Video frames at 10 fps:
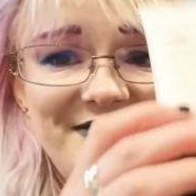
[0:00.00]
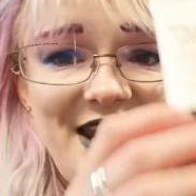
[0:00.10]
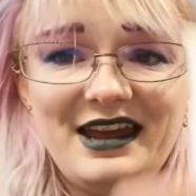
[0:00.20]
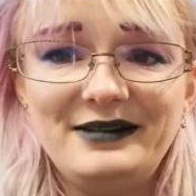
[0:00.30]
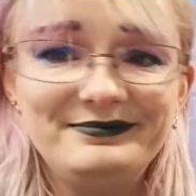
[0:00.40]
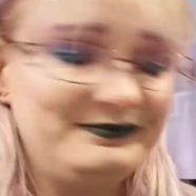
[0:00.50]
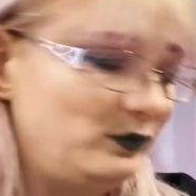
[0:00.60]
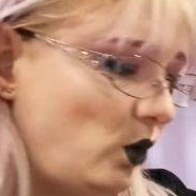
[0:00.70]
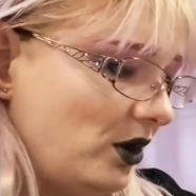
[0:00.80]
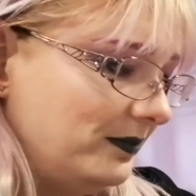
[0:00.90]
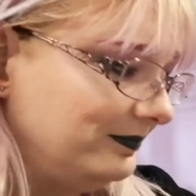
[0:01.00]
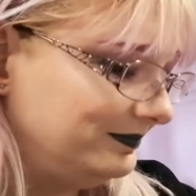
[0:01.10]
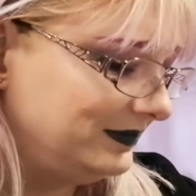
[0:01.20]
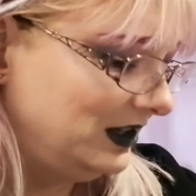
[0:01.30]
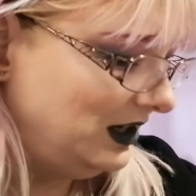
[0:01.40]
Yay, one.
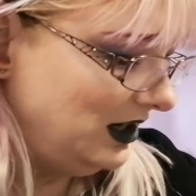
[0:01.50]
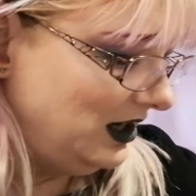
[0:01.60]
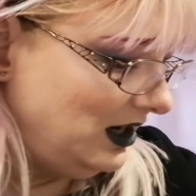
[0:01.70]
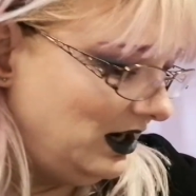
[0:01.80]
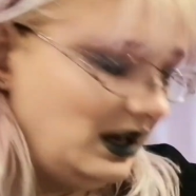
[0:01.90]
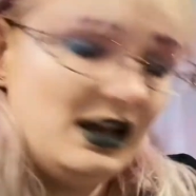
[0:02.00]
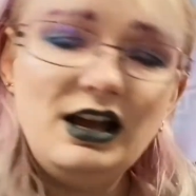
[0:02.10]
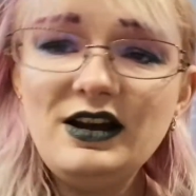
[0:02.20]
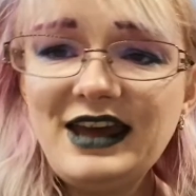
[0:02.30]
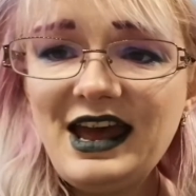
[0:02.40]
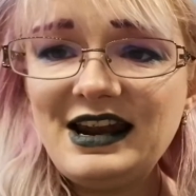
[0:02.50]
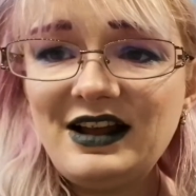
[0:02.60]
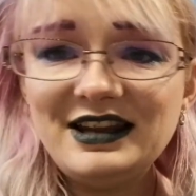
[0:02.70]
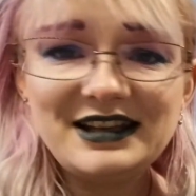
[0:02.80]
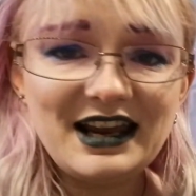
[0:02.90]
Okay,
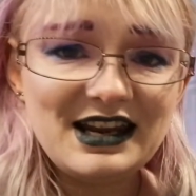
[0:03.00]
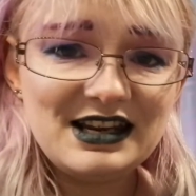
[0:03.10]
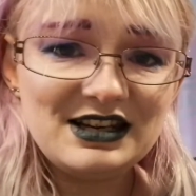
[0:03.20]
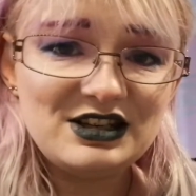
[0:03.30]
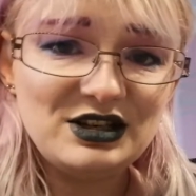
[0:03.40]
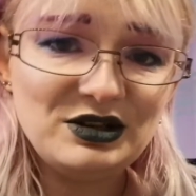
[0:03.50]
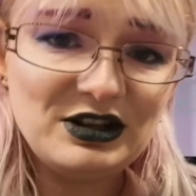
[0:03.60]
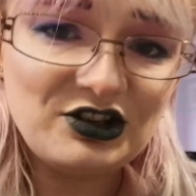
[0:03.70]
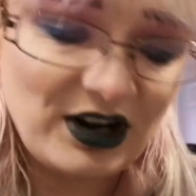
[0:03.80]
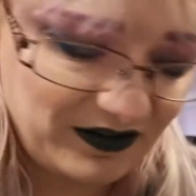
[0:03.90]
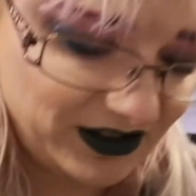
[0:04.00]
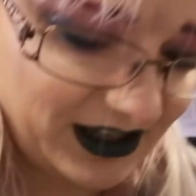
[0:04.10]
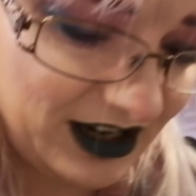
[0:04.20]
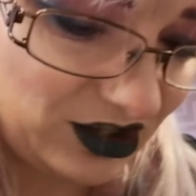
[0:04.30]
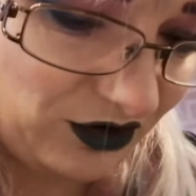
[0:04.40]
now let's get into the travel size